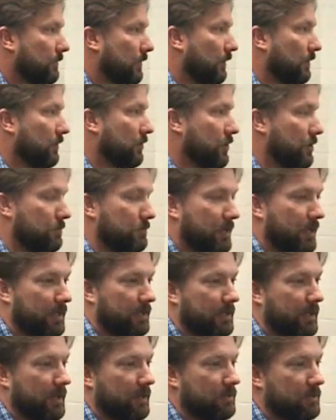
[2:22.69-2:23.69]
gunship
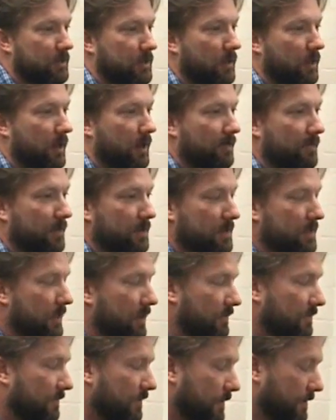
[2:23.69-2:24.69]
takedowns and a lot of other
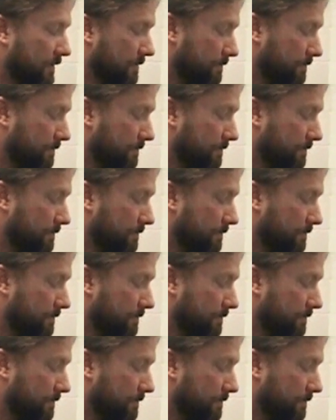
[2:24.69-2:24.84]
stuff,